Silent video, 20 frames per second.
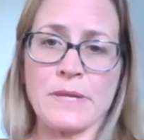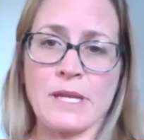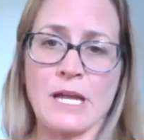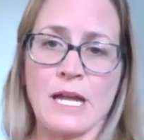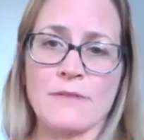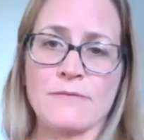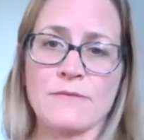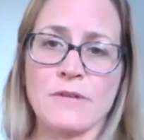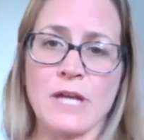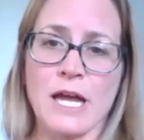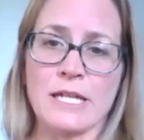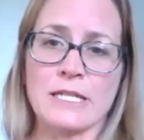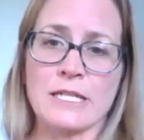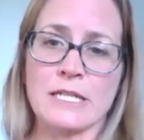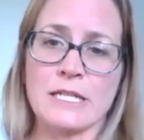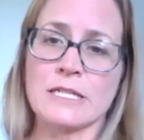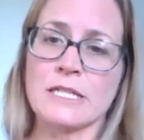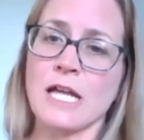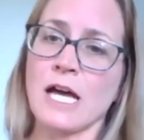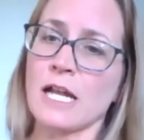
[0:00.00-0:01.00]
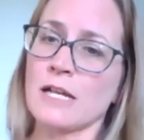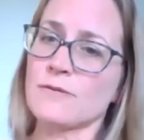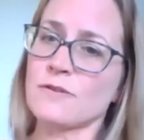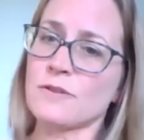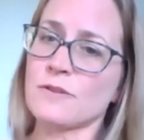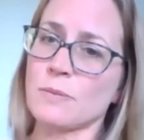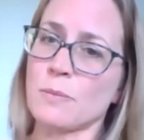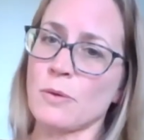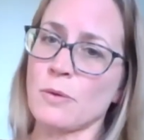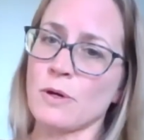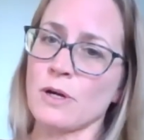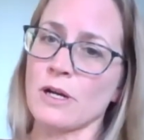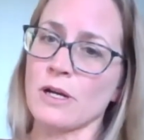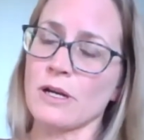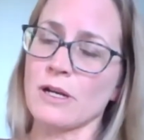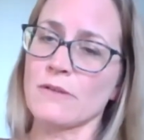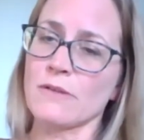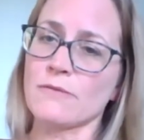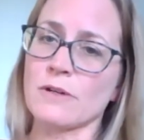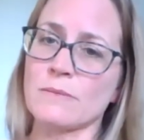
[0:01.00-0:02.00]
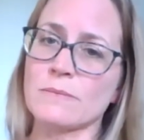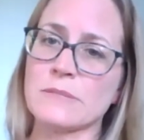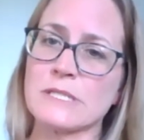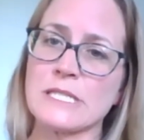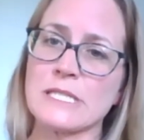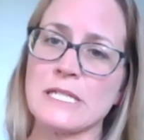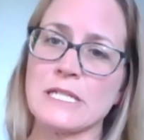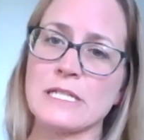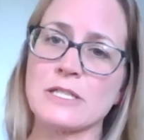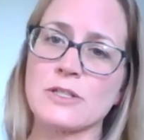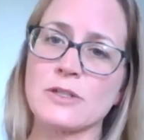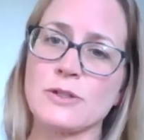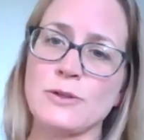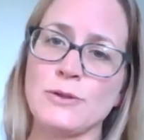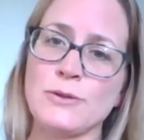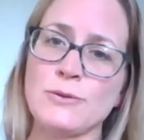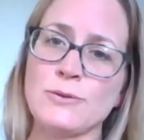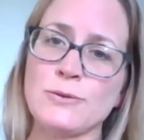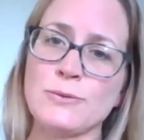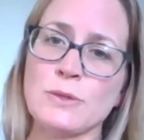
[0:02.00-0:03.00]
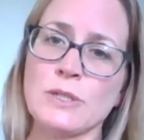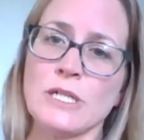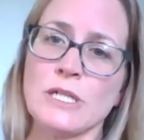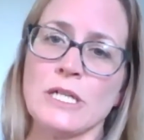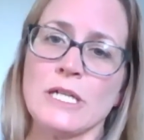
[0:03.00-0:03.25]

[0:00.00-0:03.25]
I've gotten a lot of support from CSU